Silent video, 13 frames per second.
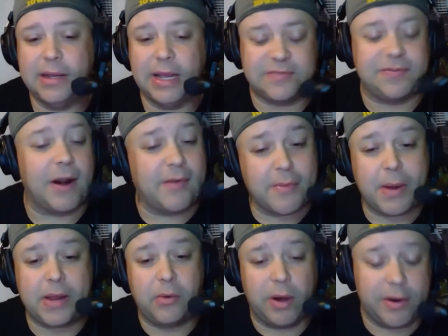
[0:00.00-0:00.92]
for
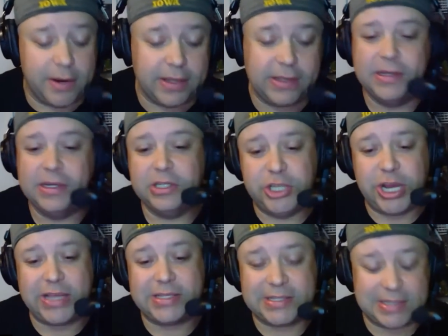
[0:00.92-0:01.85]
everybody wondering,
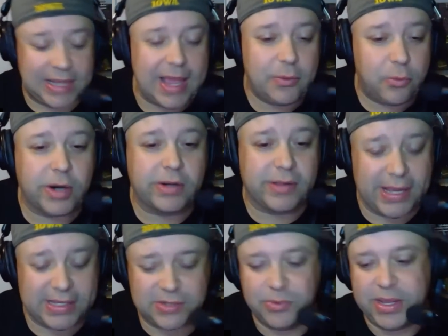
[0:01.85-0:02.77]
Jace, he had work
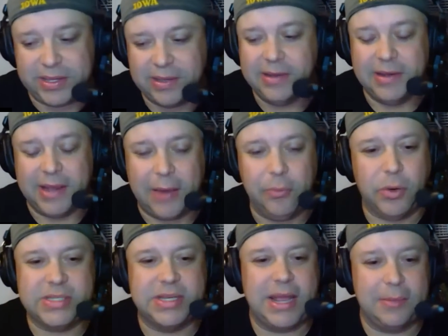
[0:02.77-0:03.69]
last week and
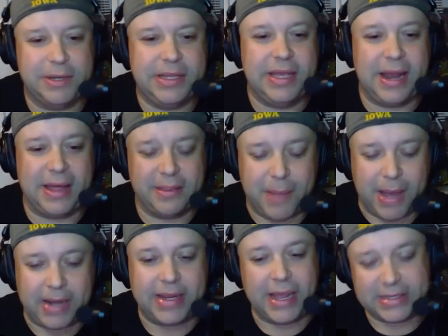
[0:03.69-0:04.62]
wasn't able to get on the
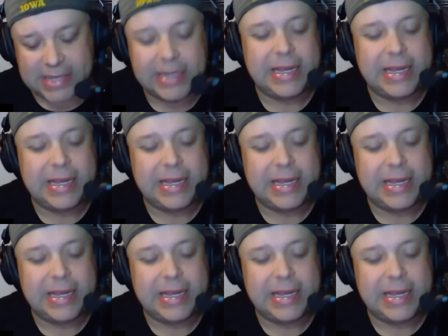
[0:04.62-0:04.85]
podcast.